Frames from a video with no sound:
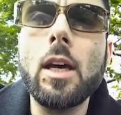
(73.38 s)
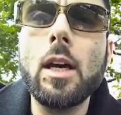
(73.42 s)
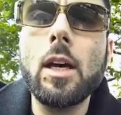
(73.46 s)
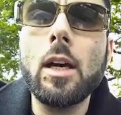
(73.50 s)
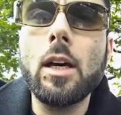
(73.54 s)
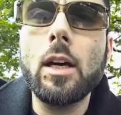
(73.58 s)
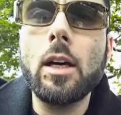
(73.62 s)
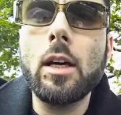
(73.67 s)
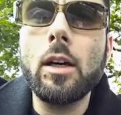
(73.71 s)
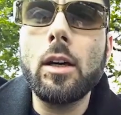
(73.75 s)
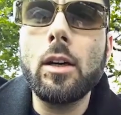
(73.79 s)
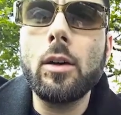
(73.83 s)

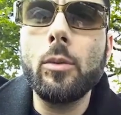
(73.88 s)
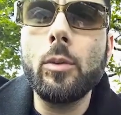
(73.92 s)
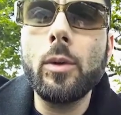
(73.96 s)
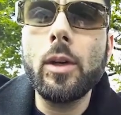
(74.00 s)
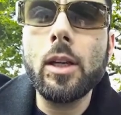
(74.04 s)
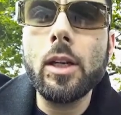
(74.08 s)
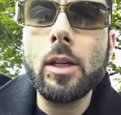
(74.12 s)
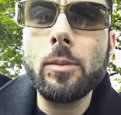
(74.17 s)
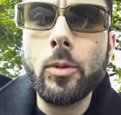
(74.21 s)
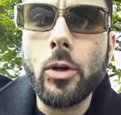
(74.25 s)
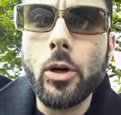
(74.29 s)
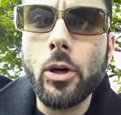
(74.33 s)

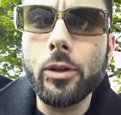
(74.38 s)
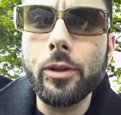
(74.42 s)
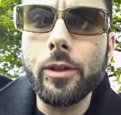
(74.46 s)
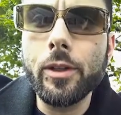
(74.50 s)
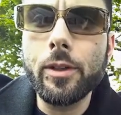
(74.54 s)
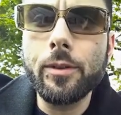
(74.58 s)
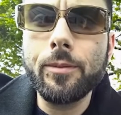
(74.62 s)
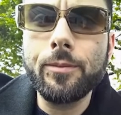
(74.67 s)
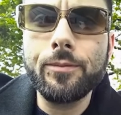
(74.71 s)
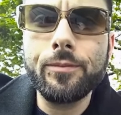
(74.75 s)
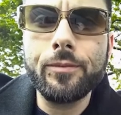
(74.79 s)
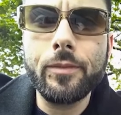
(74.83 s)
end up
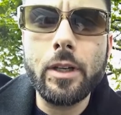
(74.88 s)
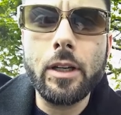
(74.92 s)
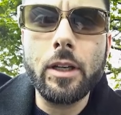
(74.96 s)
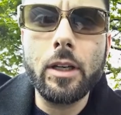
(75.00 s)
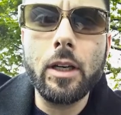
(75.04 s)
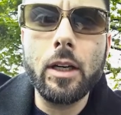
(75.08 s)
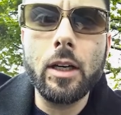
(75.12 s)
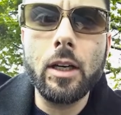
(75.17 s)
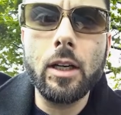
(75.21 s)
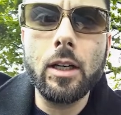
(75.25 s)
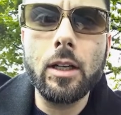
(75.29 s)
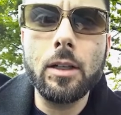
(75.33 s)
calling,
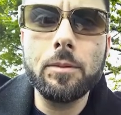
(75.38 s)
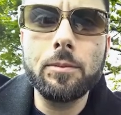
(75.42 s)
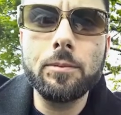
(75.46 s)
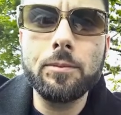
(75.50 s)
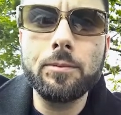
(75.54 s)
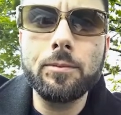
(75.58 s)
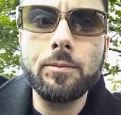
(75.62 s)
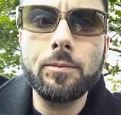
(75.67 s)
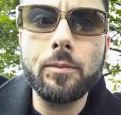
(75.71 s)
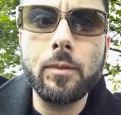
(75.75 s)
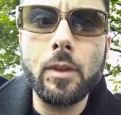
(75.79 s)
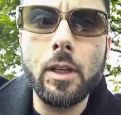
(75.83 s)

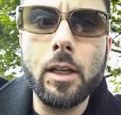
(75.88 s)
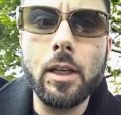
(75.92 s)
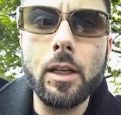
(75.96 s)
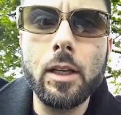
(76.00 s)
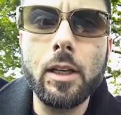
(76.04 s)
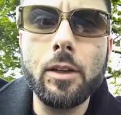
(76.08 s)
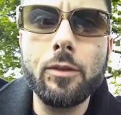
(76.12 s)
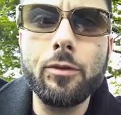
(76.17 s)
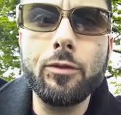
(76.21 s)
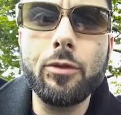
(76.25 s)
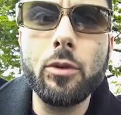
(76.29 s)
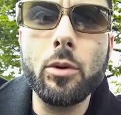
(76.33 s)
and
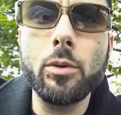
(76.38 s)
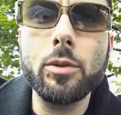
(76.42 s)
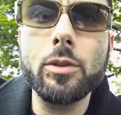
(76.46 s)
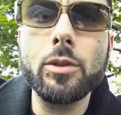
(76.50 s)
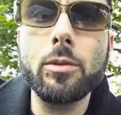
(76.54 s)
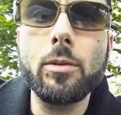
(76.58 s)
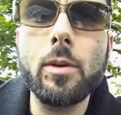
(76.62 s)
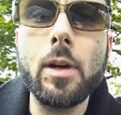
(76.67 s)
it folds